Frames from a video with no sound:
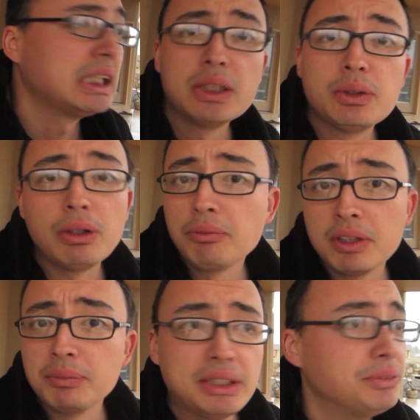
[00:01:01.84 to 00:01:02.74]
I don't know what I'm
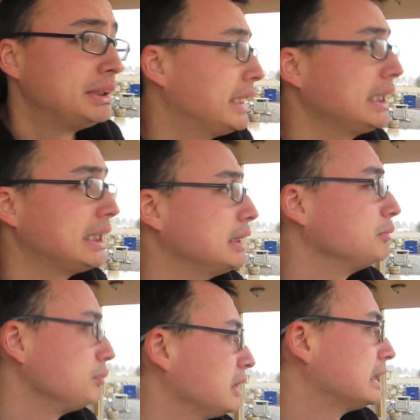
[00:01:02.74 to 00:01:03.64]
going to be doing today,
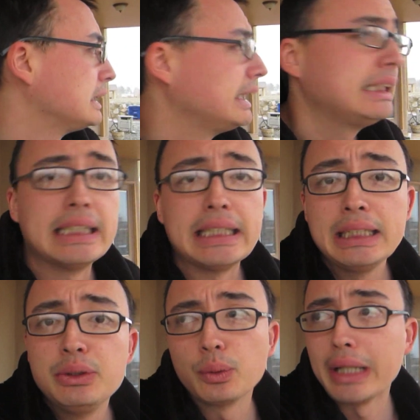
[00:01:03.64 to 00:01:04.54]
because today's an
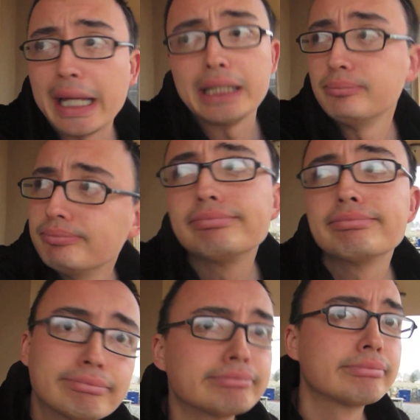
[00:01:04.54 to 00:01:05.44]
indoor day.
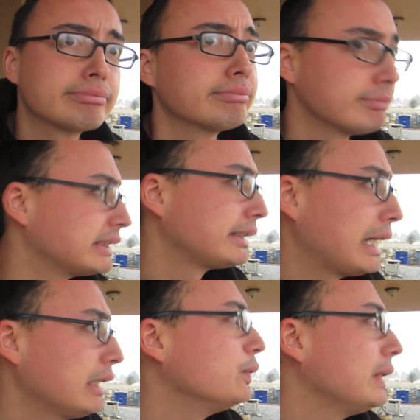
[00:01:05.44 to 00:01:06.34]

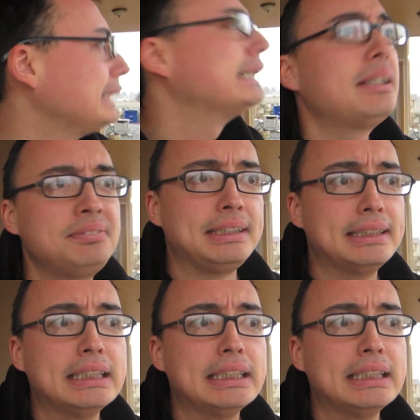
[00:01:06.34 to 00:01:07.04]
Can't go get coffee.